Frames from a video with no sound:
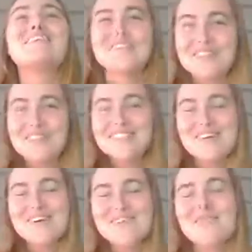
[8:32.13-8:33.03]
So let's
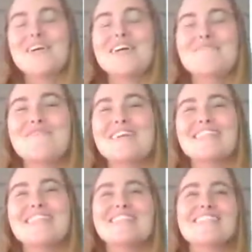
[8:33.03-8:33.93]
talk more about
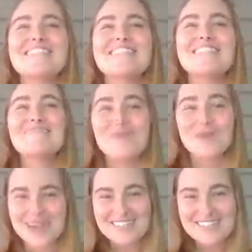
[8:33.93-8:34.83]
this
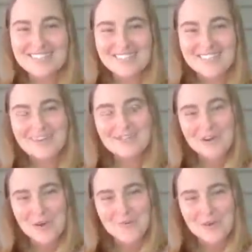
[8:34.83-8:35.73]
practice of
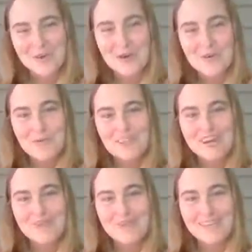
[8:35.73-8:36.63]
karma yoga, what
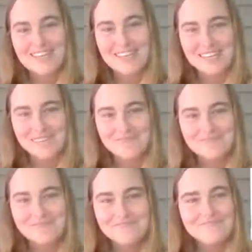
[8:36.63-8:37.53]
that would entail.
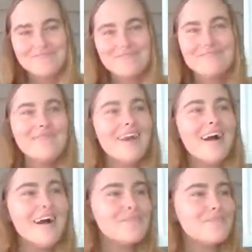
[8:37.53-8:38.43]

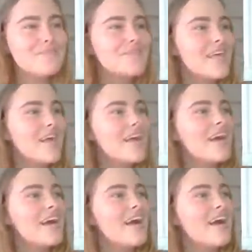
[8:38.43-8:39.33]

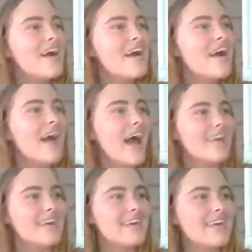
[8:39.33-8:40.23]
I
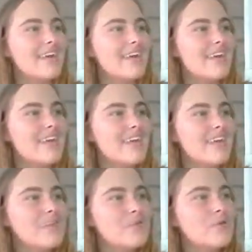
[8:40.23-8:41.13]
think
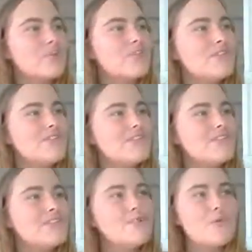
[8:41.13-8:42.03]
the most
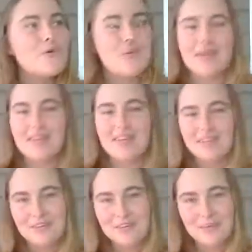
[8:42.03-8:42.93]
simple way that
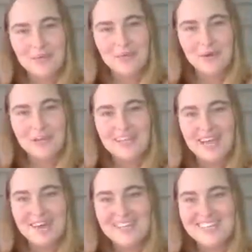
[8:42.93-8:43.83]
I've heard it broken
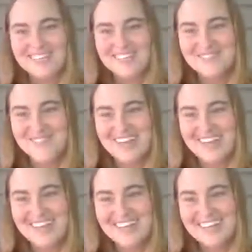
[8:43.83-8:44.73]
down is
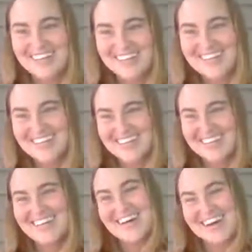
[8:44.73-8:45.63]
by,
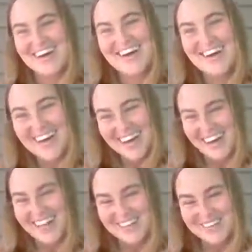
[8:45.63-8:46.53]

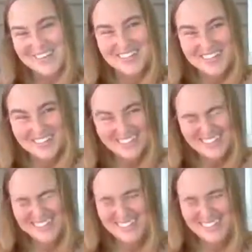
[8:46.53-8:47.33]
hi Orly,